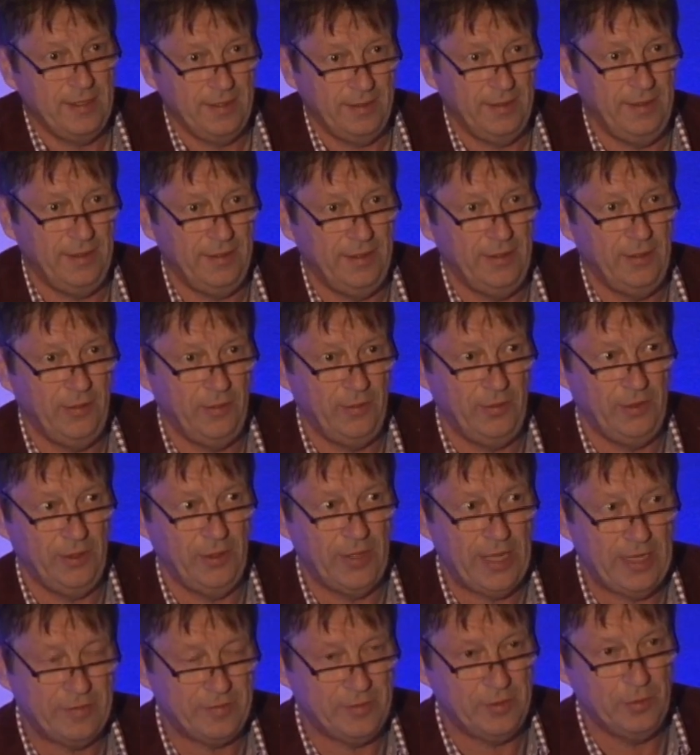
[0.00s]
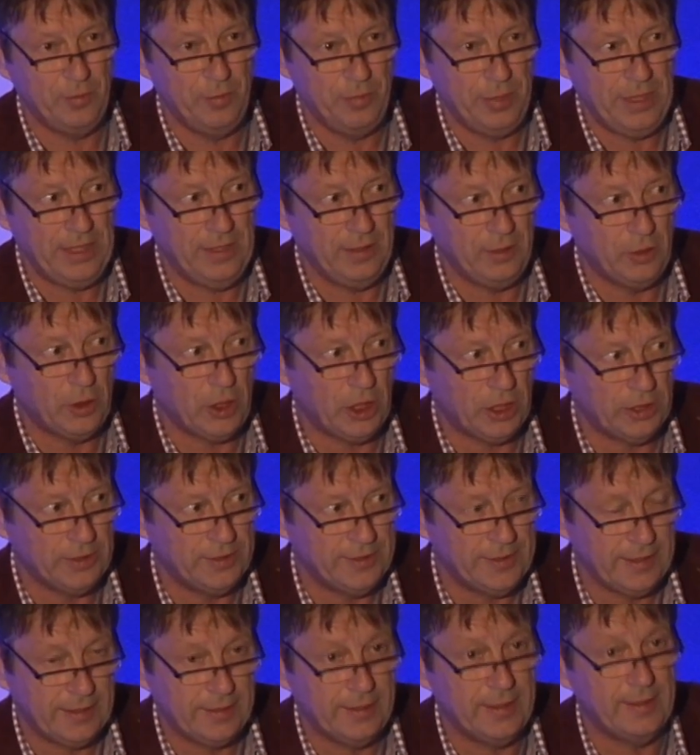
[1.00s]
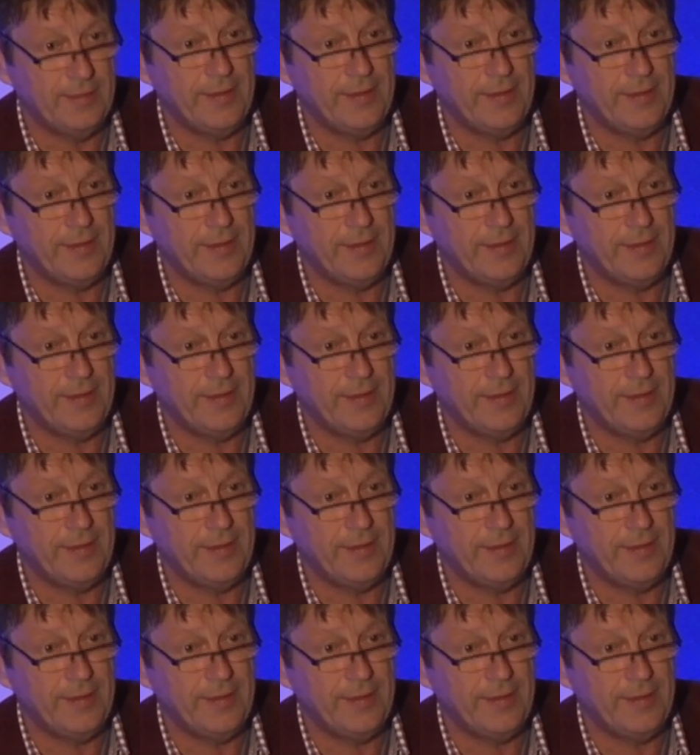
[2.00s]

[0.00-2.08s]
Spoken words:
you have to be in contact,